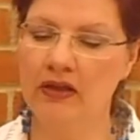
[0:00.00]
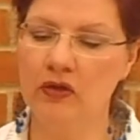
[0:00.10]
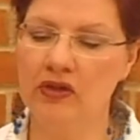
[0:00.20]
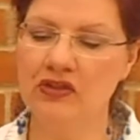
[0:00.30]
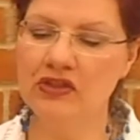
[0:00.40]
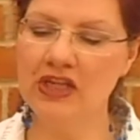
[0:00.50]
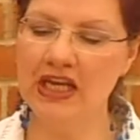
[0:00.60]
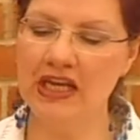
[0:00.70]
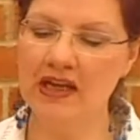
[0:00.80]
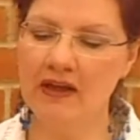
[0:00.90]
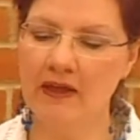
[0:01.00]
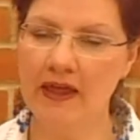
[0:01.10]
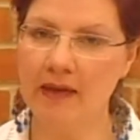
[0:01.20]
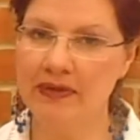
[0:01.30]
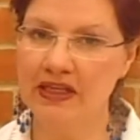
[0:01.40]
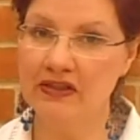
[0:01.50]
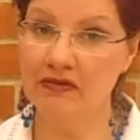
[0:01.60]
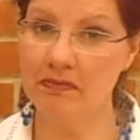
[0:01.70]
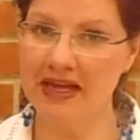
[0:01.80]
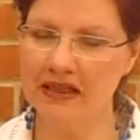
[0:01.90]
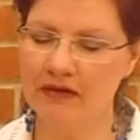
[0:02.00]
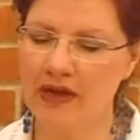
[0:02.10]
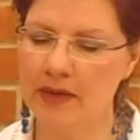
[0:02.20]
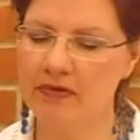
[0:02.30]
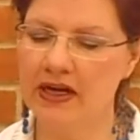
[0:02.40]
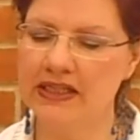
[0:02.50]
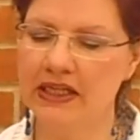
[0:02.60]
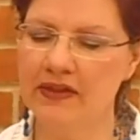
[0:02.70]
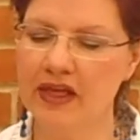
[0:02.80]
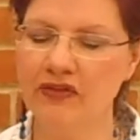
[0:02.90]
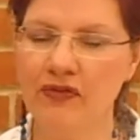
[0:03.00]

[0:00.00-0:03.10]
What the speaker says: You can see that piece of metal vibrating, and that's